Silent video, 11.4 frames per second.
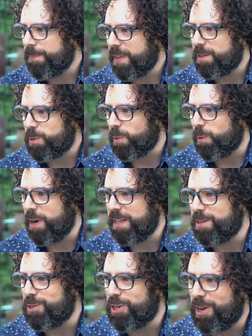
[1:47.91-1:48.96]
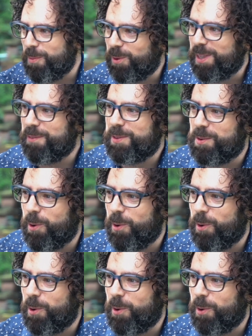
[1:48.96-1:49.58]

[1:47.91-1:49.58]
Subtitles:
And so we're at the gym, we're lifting